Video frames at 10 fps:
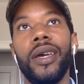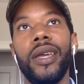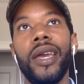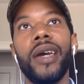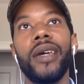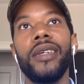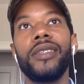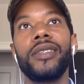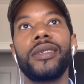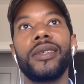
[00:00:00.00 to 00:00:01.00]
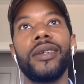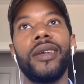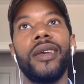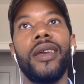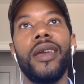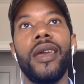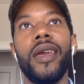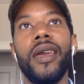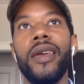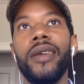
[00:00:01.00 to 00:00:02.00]
yeah,
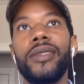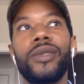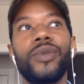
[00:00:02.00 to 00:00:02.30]
it's